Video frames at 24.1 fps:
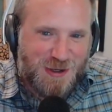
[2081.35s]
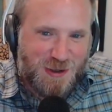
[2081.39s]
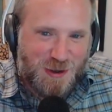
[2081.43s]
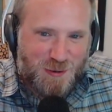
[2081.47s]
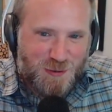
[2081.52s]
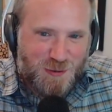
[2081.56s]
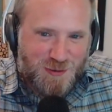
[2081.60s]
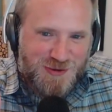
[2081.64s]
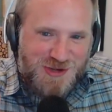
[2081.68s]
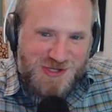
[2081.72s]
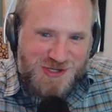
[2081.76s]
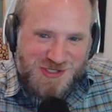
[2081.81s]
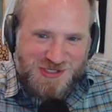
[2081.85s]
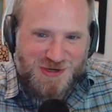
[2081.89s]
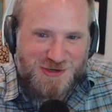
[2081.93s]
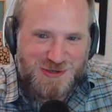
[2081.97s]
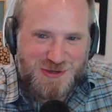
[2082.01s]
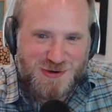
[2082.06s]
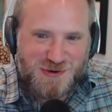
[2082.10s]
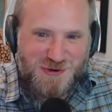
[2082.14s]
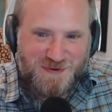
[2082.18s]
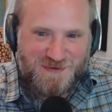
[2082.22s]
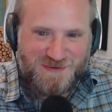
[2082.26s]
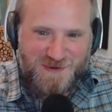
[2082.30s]
cruise
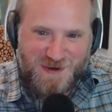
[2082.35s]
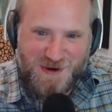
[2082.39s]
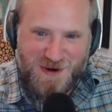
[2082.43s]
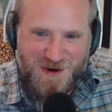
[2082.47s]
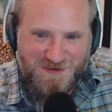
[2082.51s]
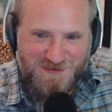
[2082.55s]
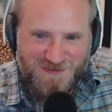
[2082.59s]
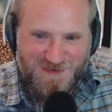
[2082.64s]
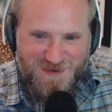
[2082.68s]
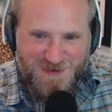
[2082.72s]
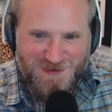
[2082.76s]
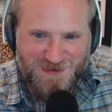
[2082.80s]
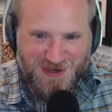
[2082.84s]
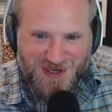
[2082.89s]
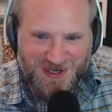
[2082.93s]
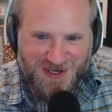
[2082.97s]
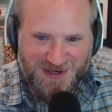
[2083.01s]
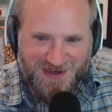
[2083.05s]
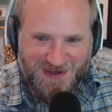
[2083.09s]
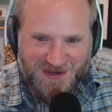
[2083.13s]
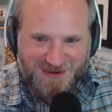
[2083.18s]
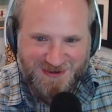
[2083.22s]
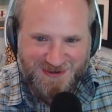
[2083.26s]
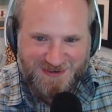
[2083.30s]
control for off-roading,
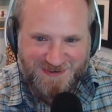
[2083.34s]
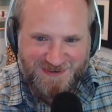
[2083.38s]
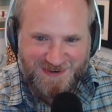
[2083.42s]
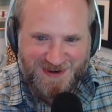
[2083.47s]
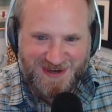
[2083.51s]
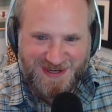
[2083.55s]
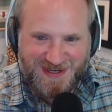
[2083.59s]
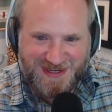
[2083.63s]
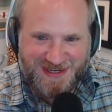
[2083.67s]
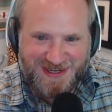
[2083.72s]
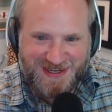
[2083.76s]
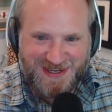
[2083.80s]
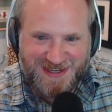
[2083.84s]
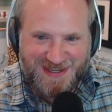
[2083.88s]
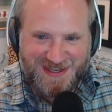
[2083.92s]
right?